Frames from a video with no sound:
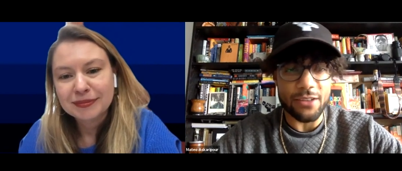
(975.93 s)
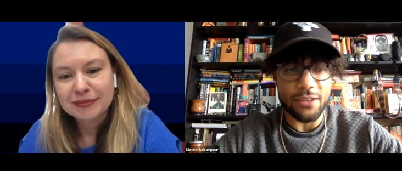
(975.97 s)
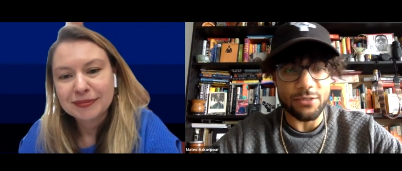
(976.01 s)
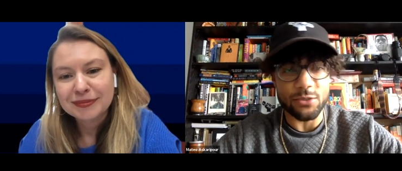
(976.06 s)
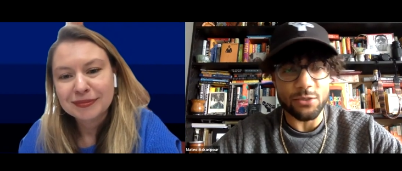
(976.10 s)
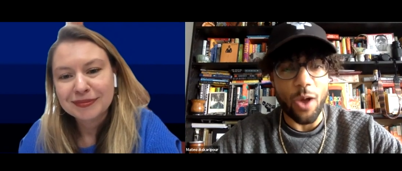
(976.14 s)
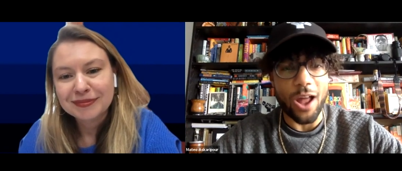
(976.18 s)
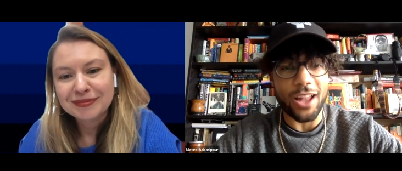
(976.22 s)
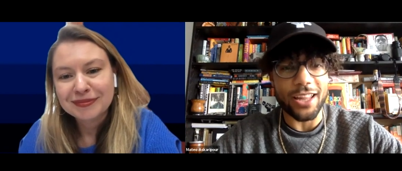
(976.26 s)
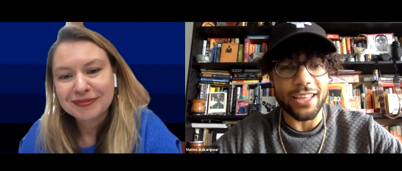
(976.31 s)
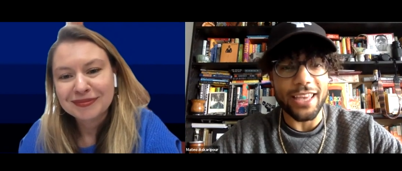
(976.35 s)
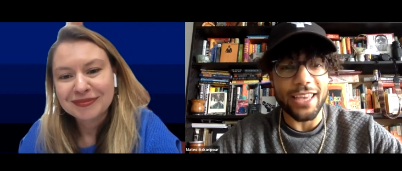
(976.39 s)
Speaker 1: It was
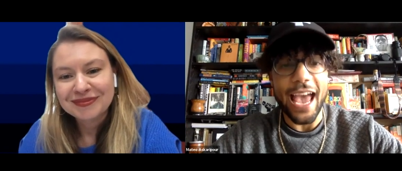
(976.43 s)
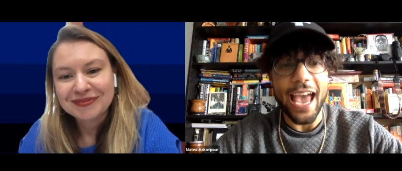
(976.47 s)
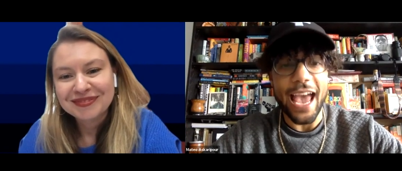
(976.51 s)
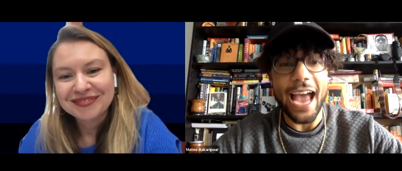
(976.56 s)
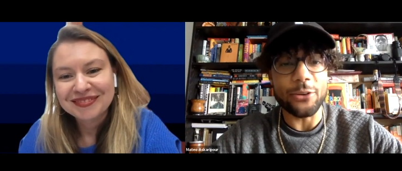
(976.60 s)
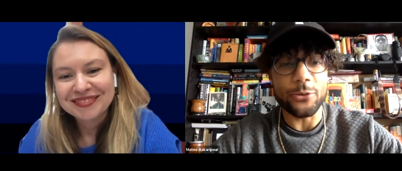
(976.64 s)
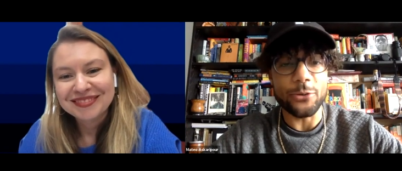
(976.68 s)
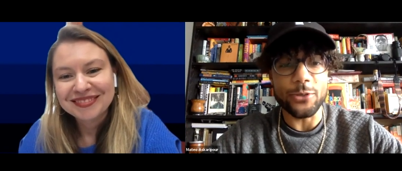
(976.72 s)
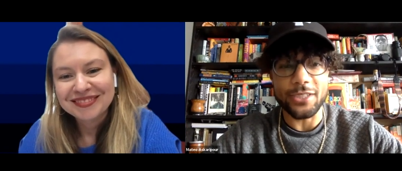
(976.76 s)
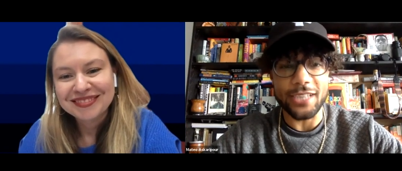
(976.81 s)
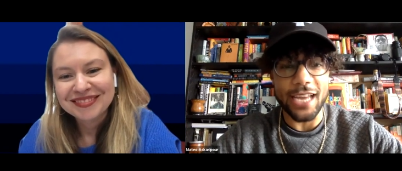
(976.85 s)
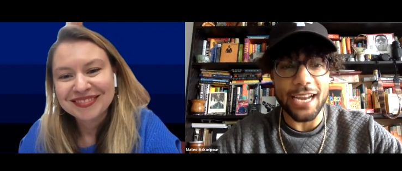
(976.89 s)
Wally Cat
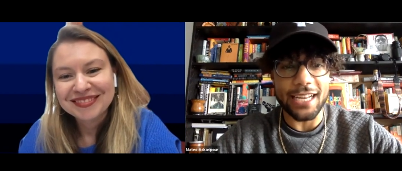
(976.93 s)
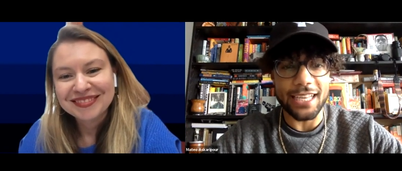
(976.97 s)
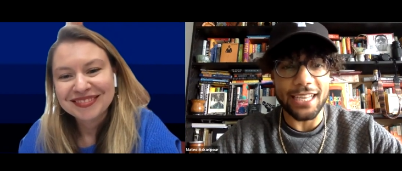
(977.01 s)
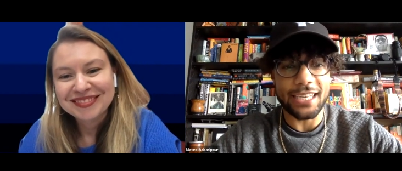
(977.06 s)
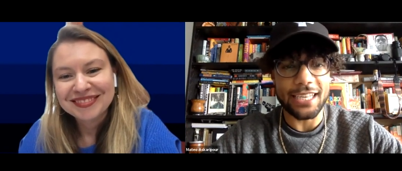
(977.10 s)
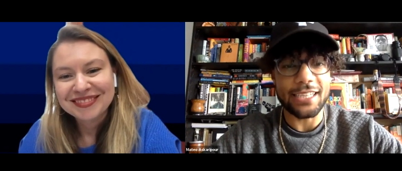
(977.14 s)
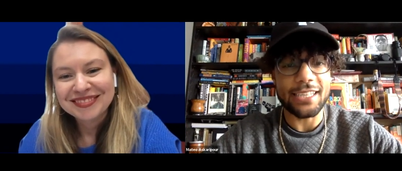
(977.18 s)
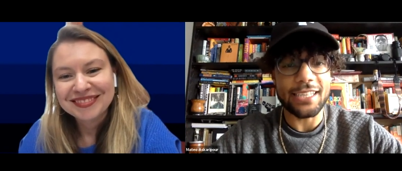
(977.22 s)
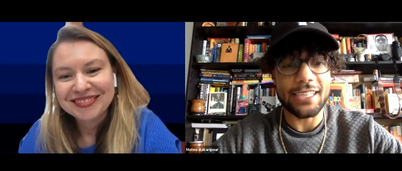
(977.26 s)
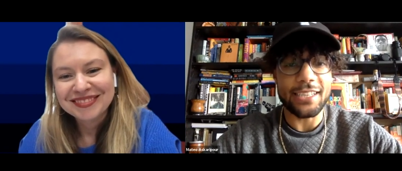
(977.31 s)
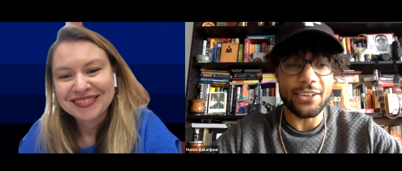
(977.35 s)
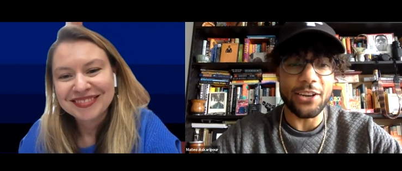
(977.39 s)
who said
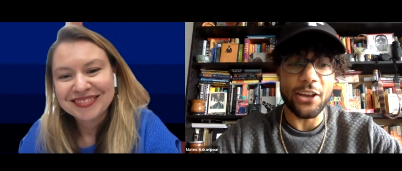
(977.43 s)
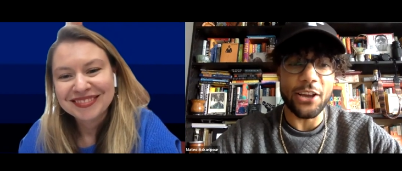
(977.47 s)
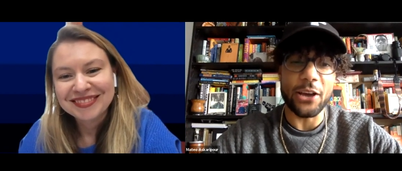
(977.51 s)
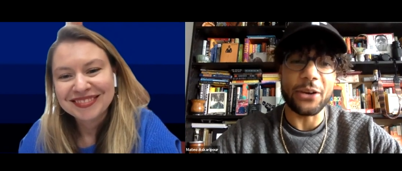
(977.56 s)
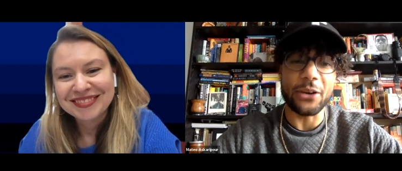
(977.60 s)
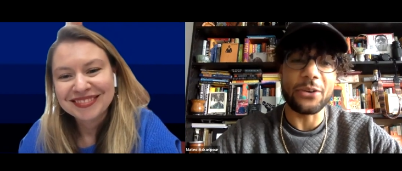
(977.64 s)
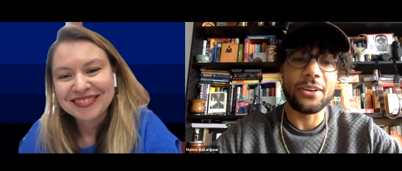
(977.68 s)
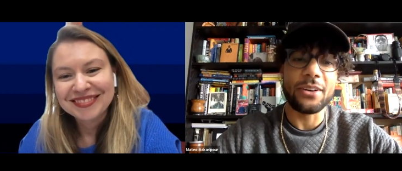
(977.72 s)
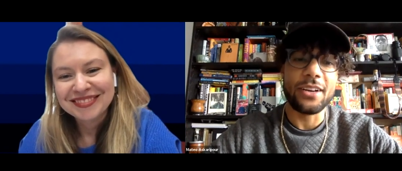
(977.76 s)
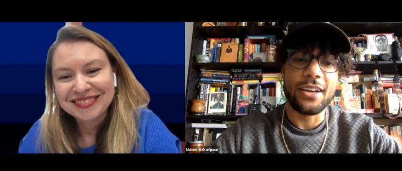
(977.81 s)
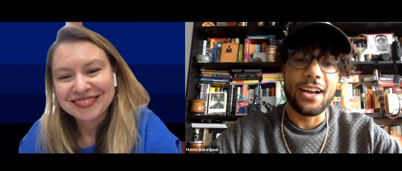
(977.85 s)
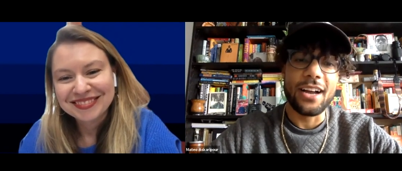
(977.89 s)
it, you
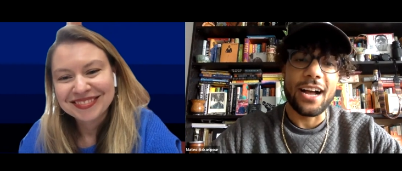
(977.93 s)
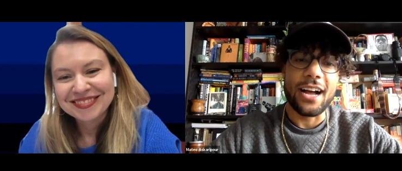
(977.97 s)
know,